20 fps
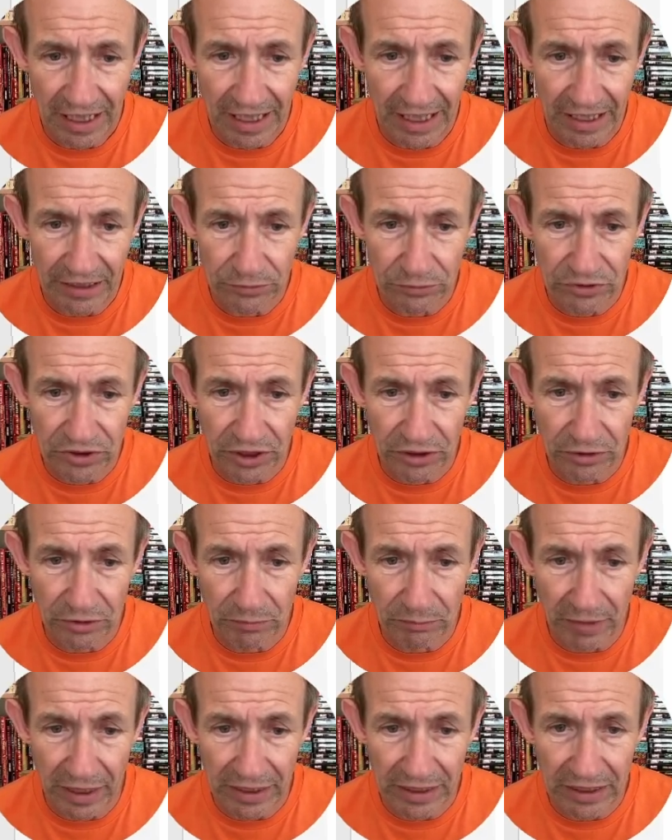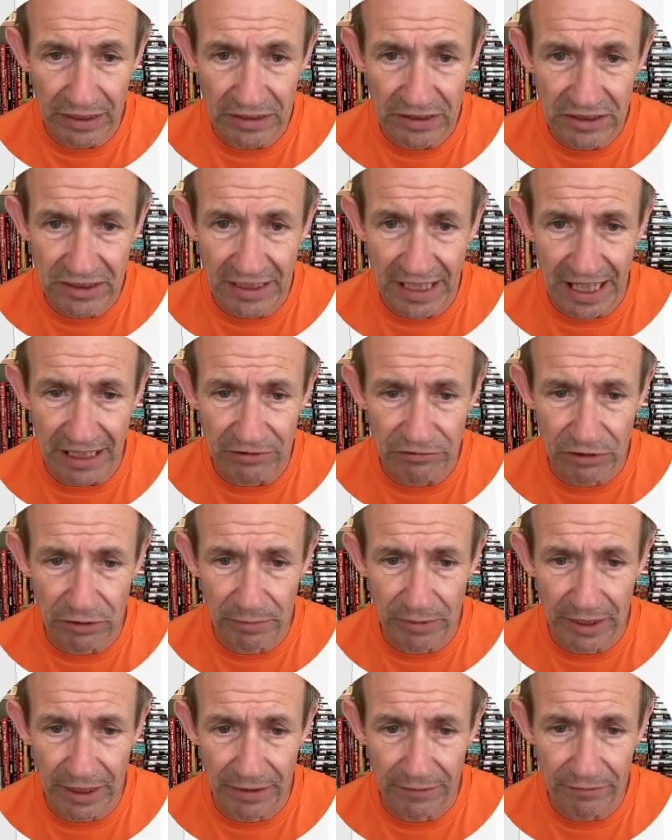And also you can make it scatter
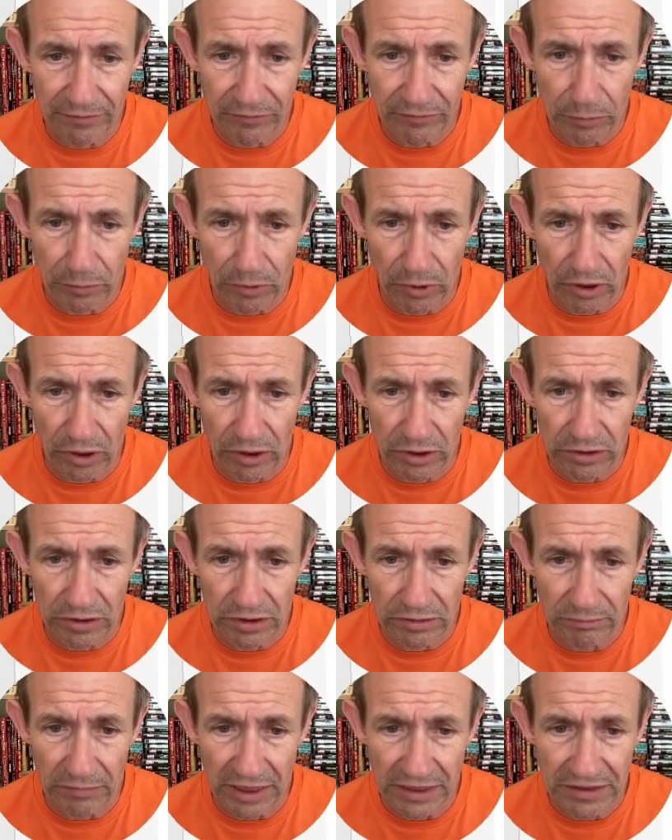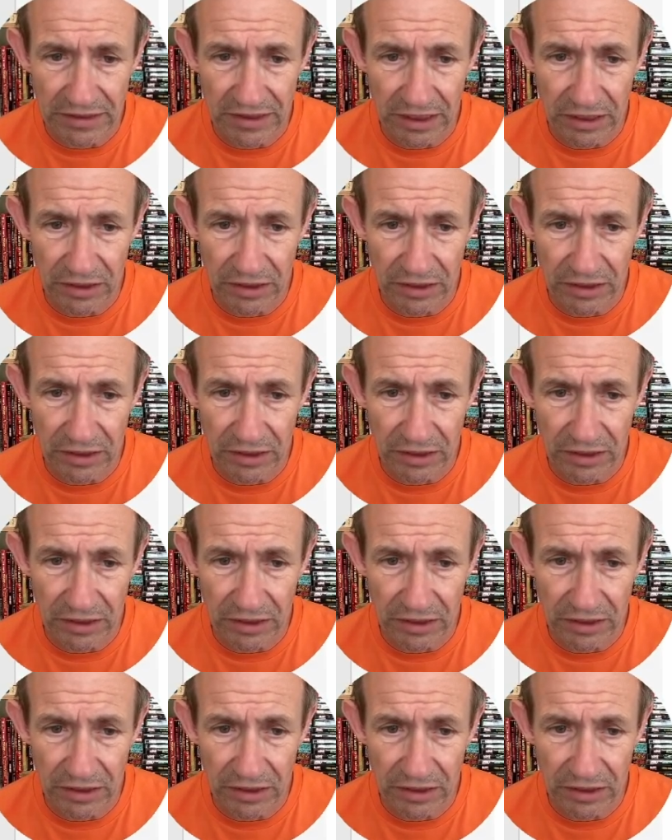a bit if you want, makes